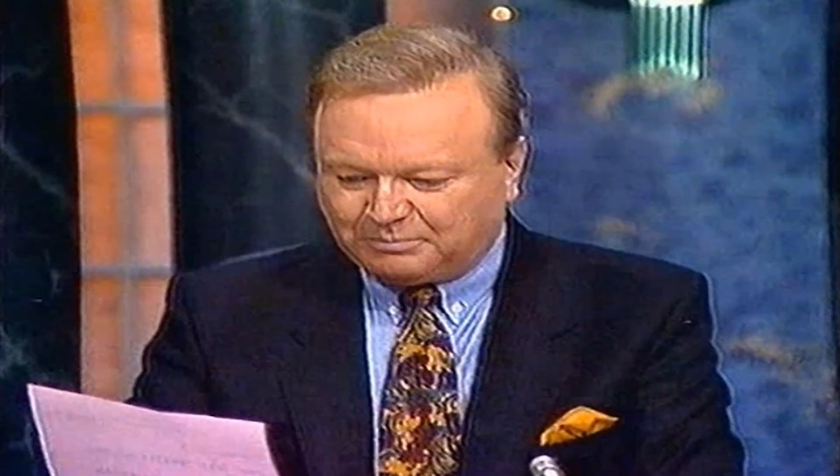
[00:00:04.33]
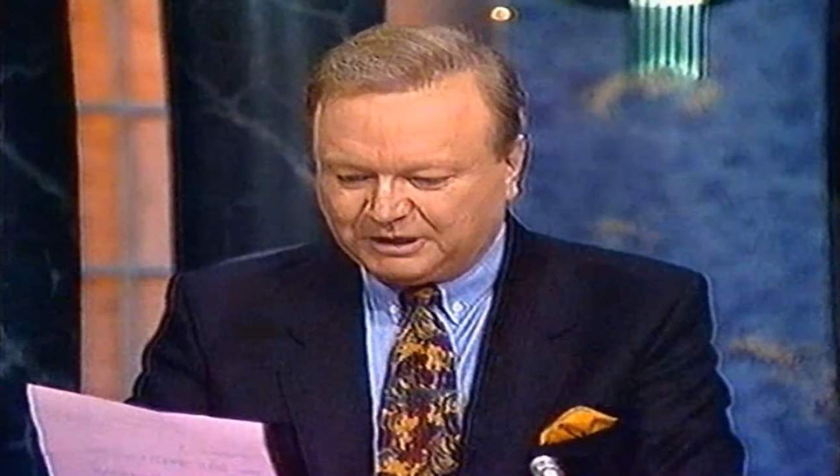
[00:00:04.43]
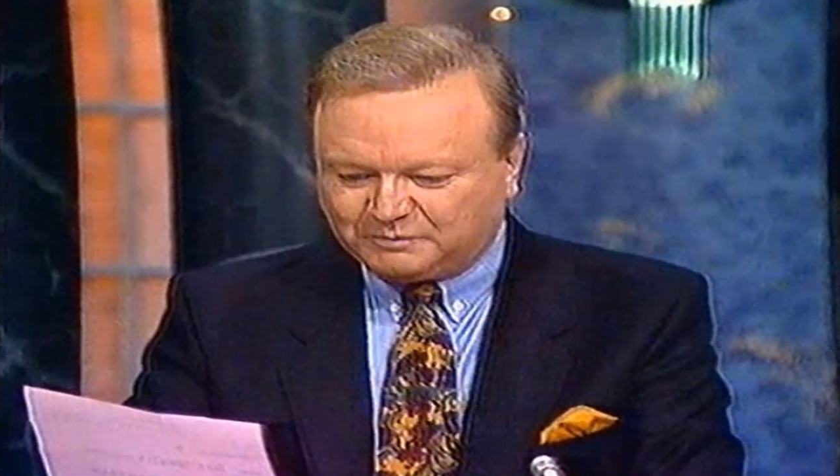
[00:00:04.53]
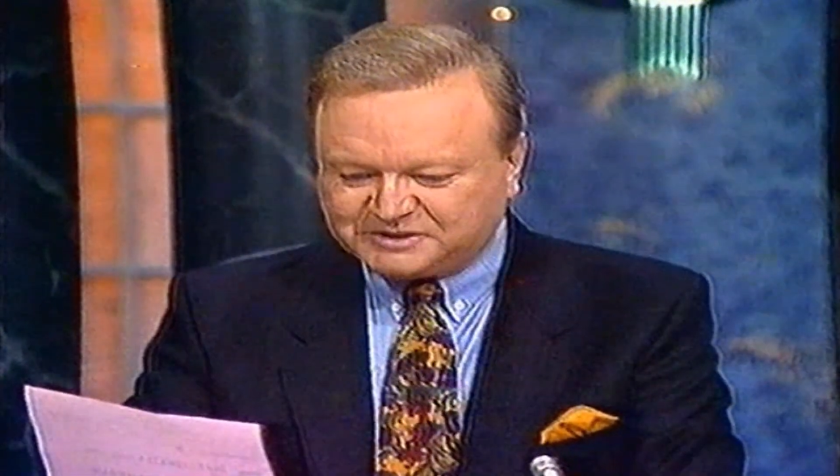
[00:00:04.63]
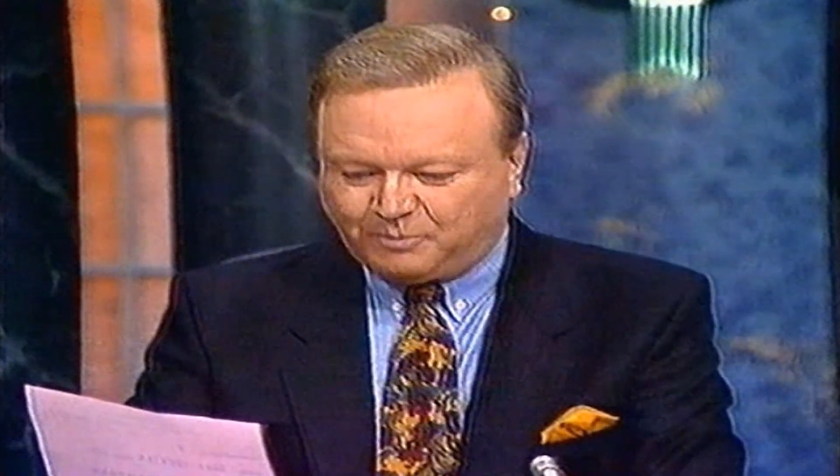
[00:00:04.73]

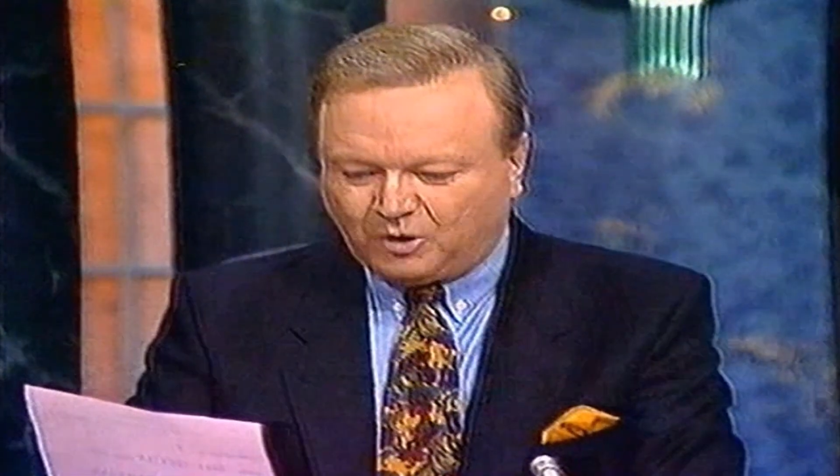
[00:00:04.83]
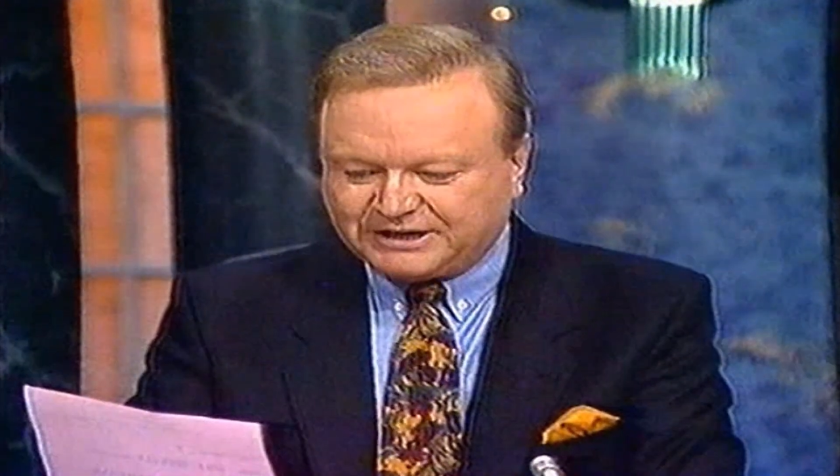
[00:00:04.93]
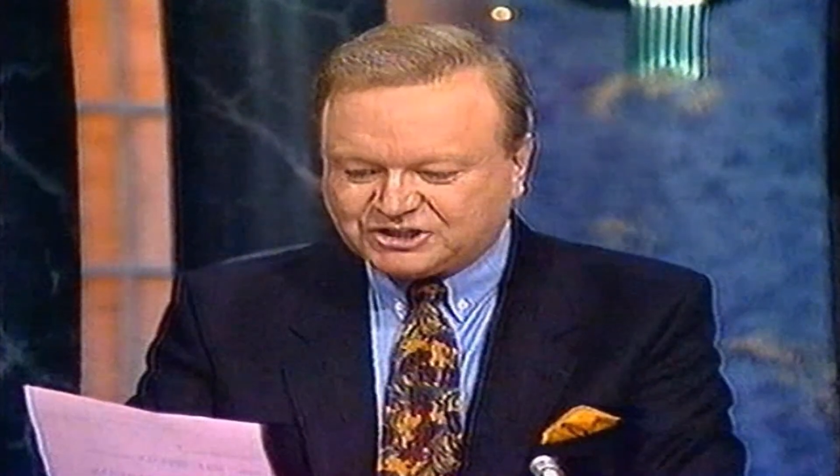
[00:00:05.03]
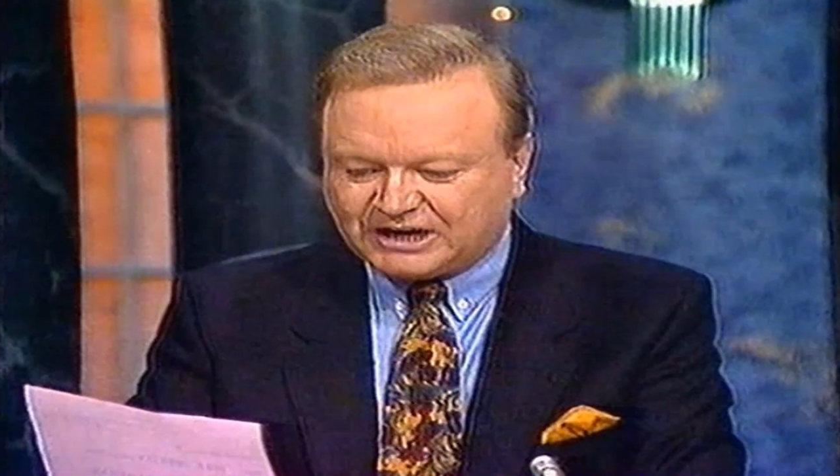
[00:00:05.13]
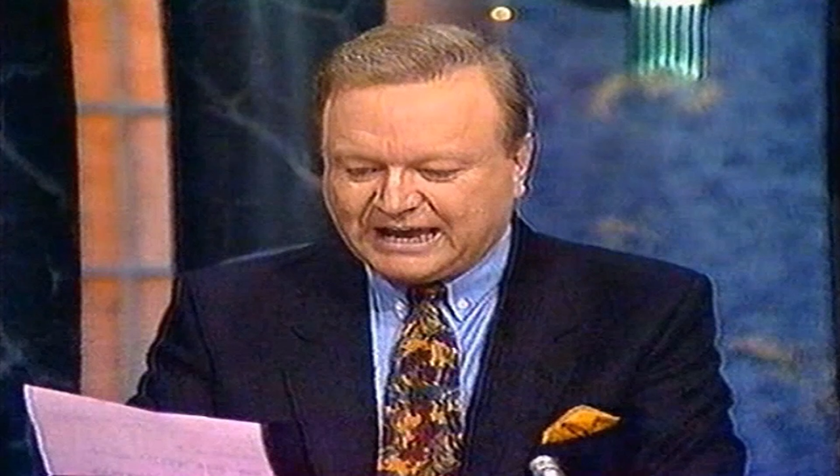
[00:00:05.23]
Bill was
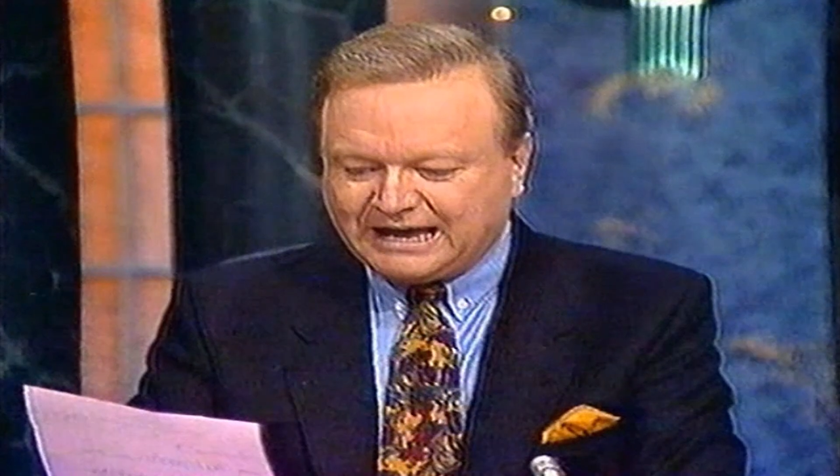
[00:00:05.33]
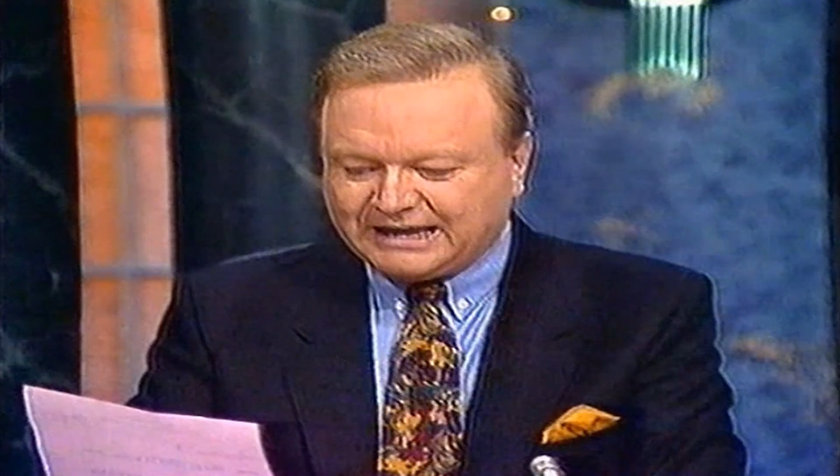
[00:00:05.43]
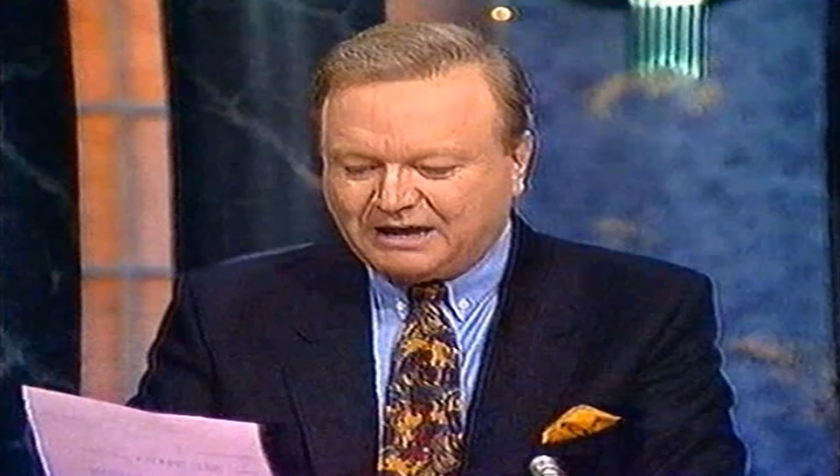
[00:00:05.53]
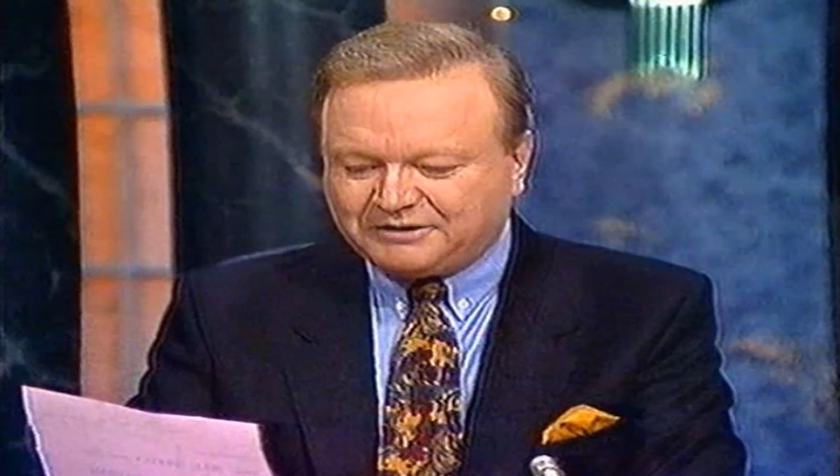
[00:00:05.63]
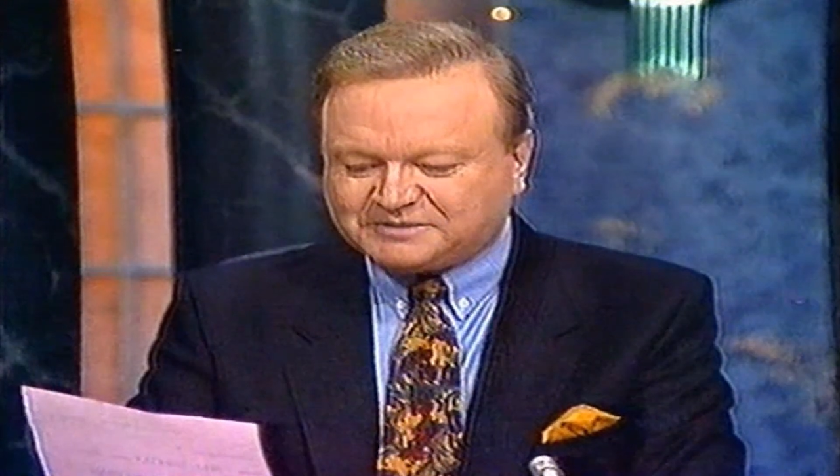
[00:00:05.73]
born in
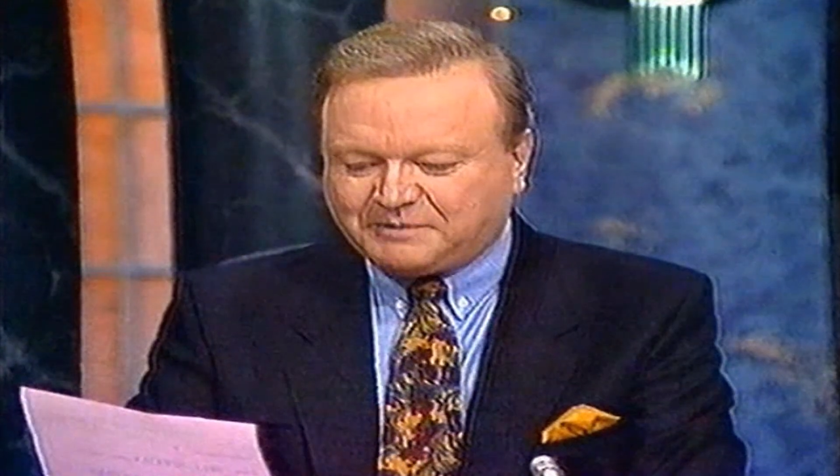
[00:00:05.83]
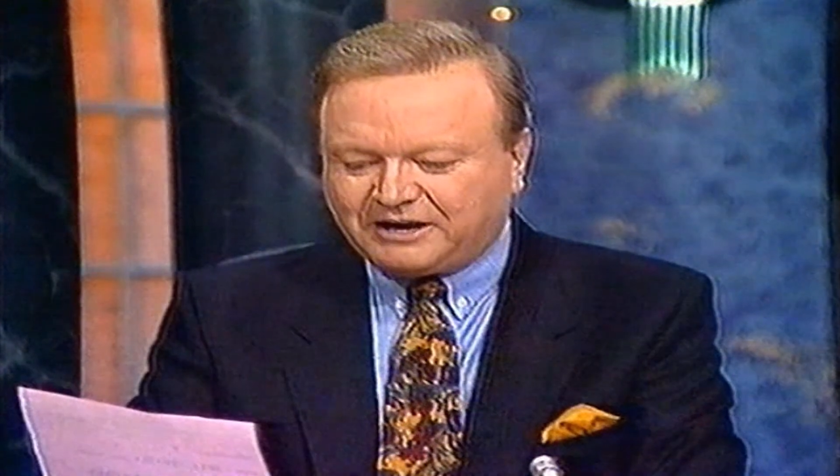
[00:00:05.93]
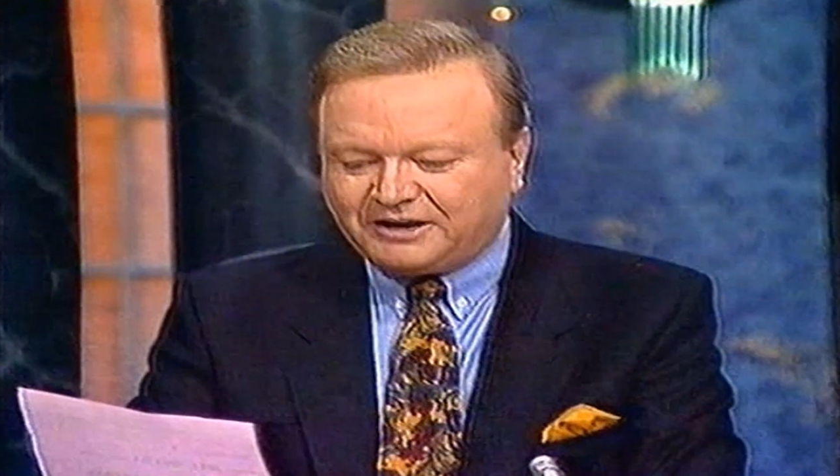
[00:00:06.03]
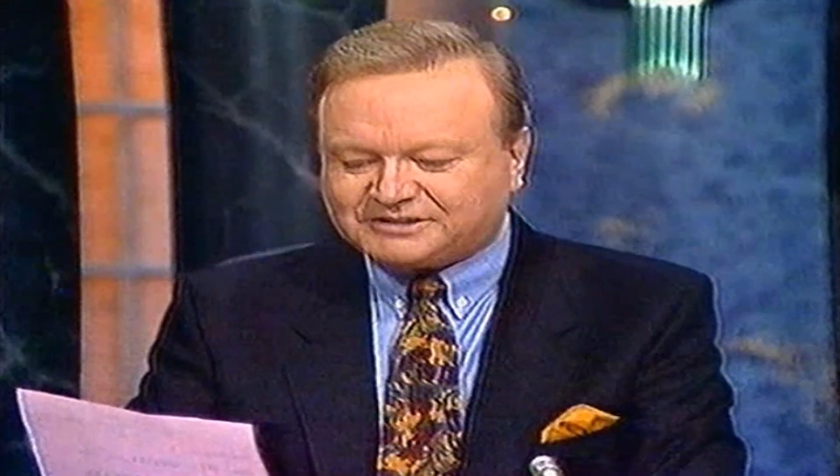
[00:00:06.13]
Chicago and has been